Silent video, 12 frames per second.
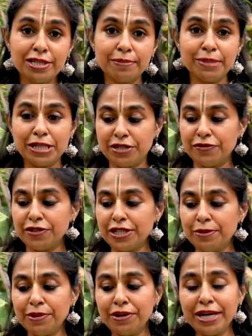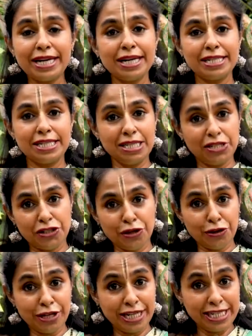a bit of turmeric, and tea tree
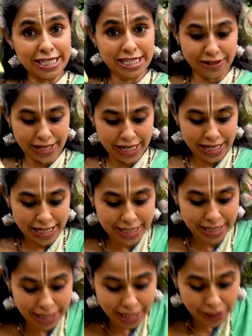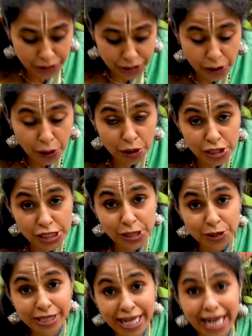oil is great. And
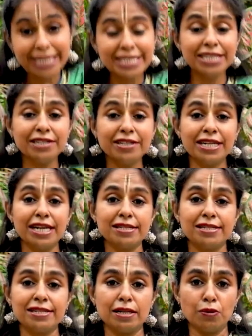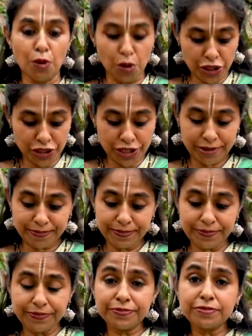also the anterior nasal wash,
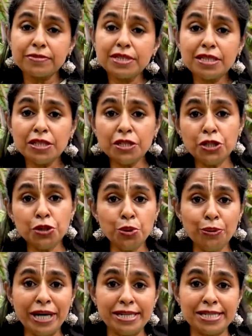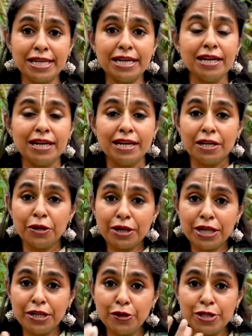two ways. You
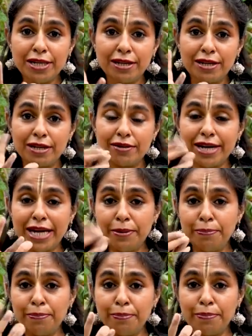can use a red